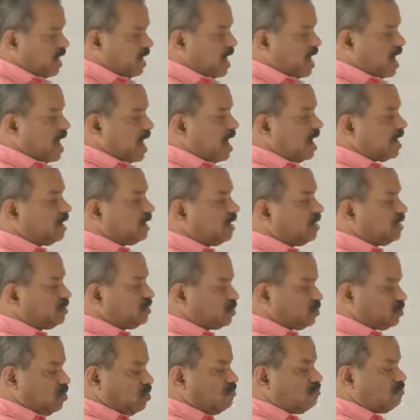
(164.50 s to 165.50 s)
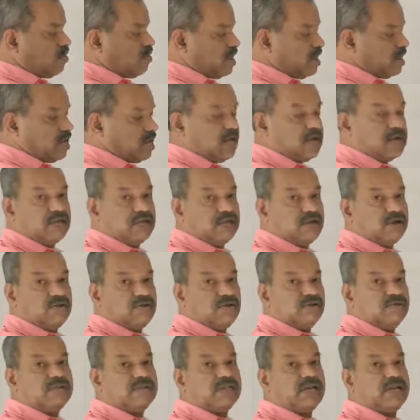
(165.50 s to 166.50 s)
angles of one are equal
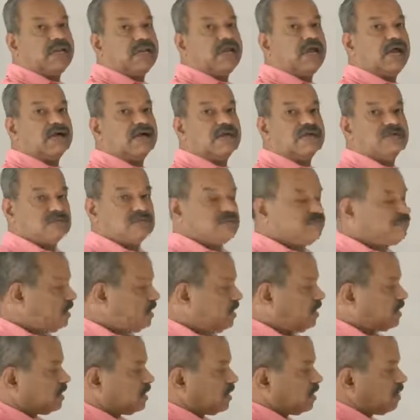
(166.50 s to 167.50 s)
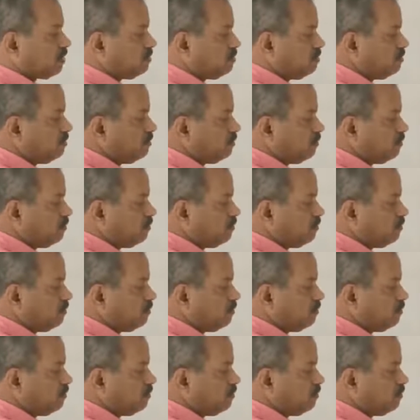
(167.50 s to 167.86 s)
to three angles of another,